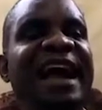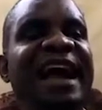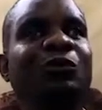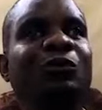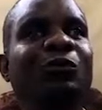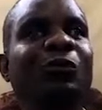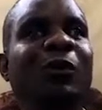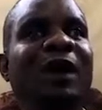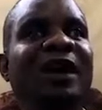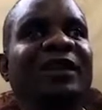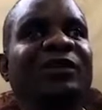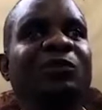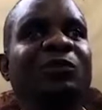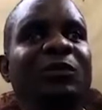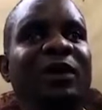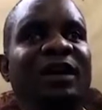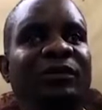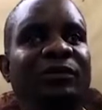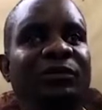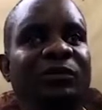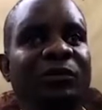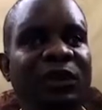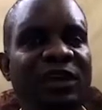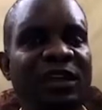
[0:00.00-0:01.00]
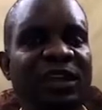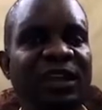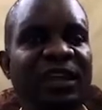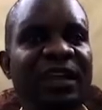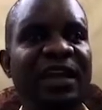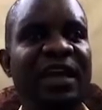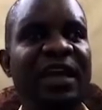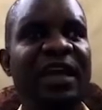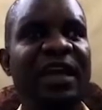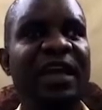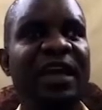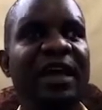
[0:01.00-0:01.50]
us to do what we are
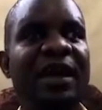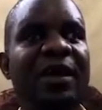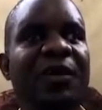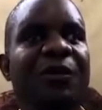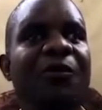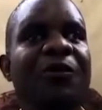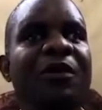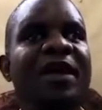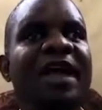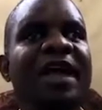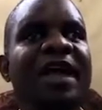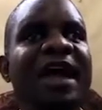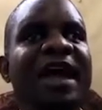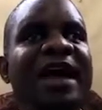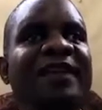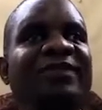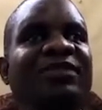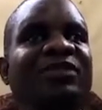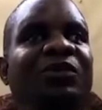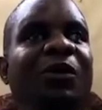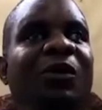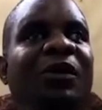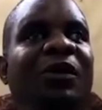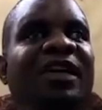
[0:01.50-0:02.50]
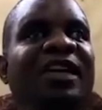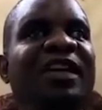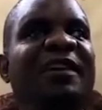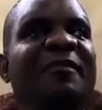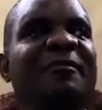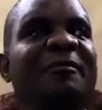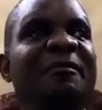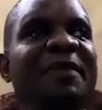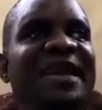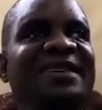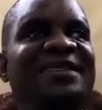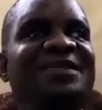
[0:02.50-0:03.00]
doing we are
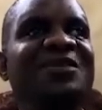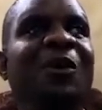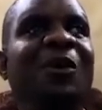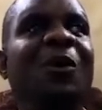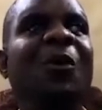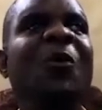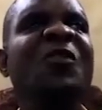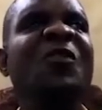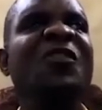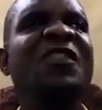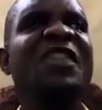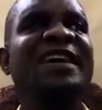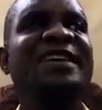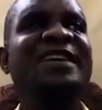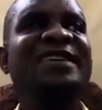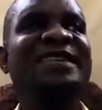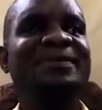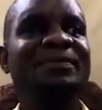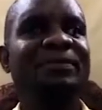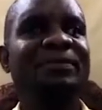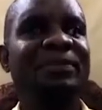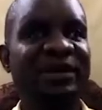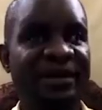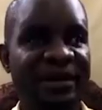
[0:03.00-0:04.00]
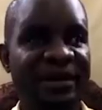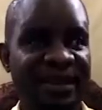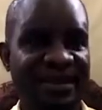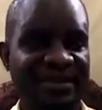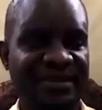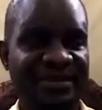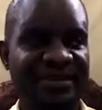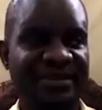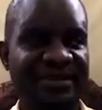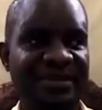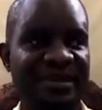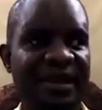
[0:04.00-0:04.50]
talking based on the
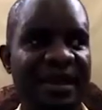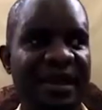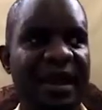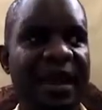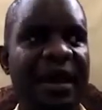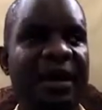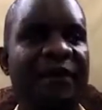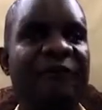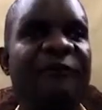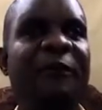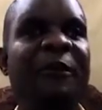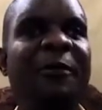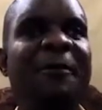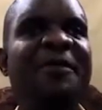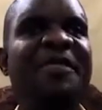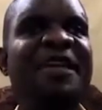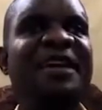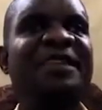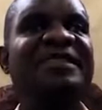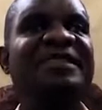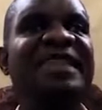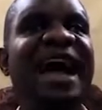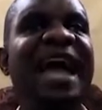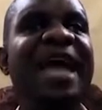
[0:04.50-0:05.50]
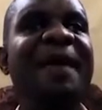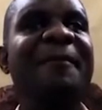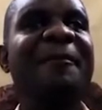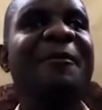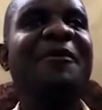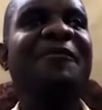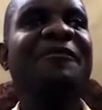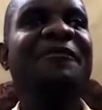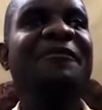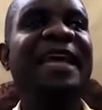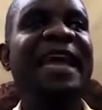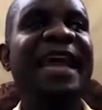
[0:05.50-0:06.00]
experience. From the
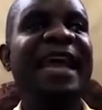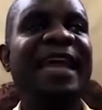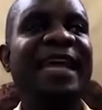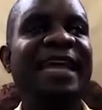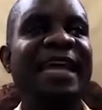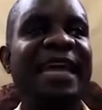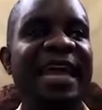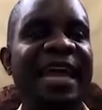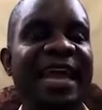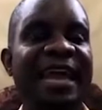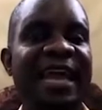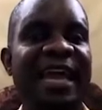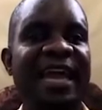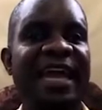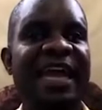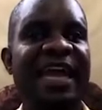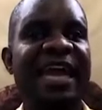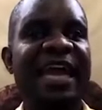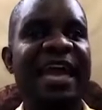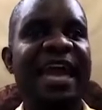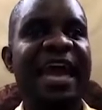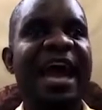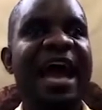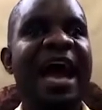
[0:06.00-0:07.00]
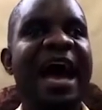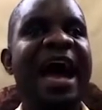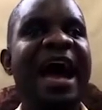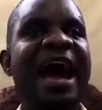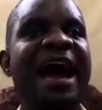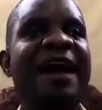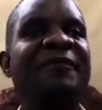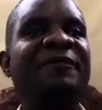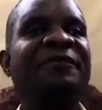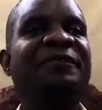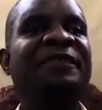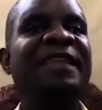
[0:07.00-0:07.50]
time of KK,
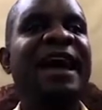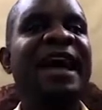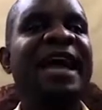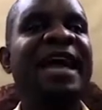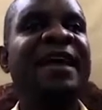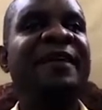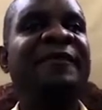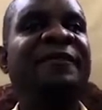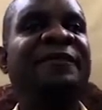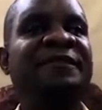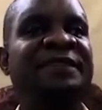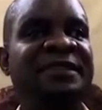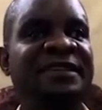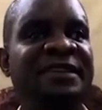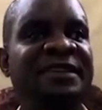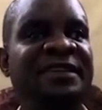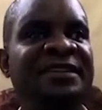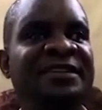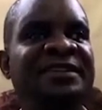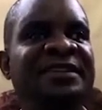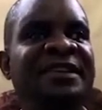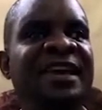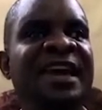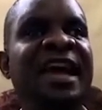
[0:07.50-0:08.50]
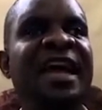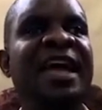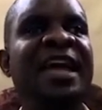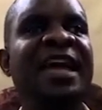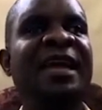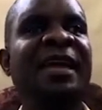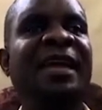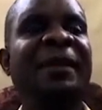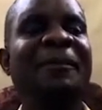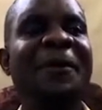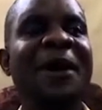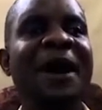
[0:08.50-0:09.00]
after
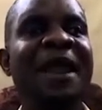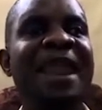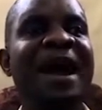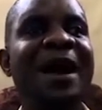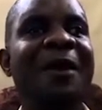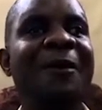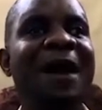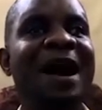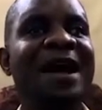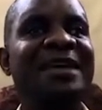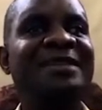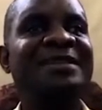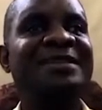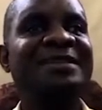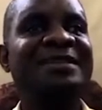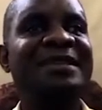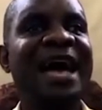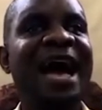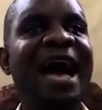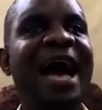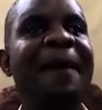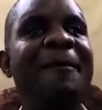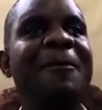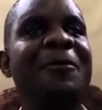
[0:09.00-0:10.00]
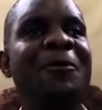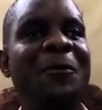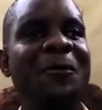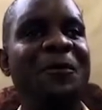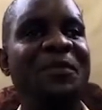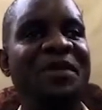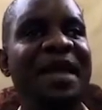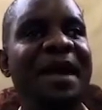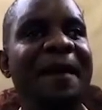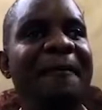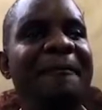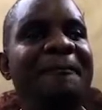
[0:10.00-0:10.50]
FTJ,
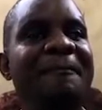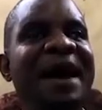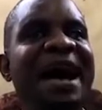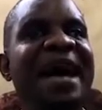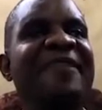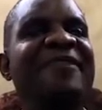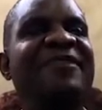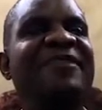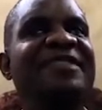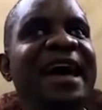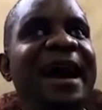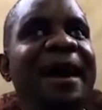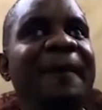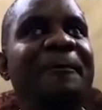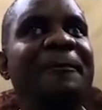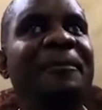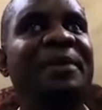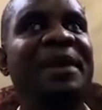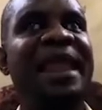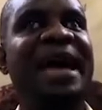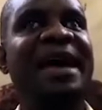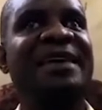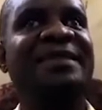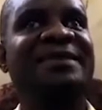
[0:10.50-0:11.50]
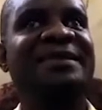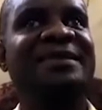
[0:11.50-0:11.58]
Mwanawasa, Pia Banda,